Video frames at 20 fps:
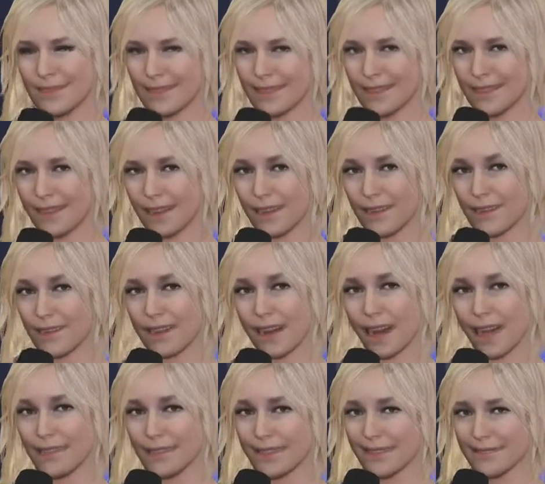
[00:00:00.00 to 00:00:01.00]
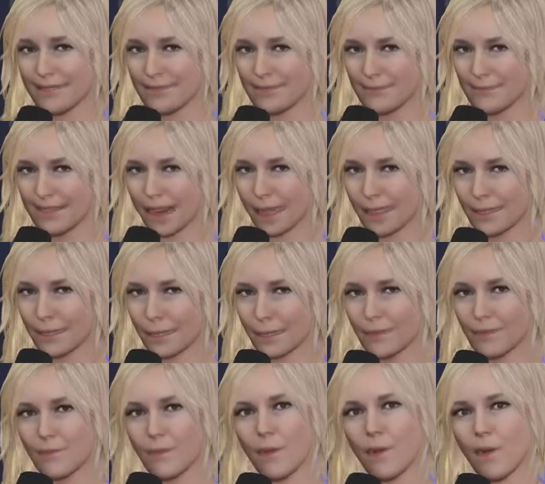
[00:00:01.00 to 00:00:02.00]
There you have it. Back are to
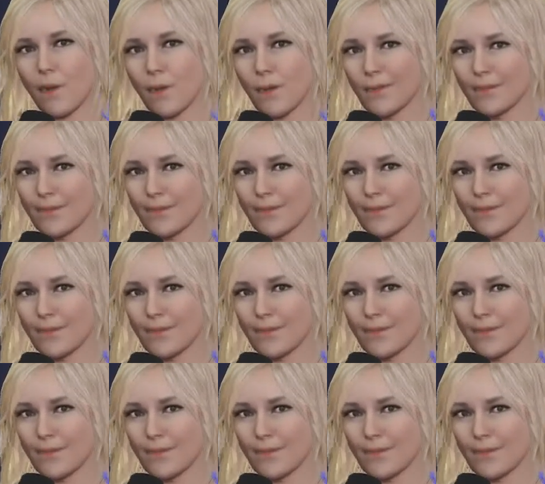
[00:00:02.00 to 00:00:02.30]
they gonna,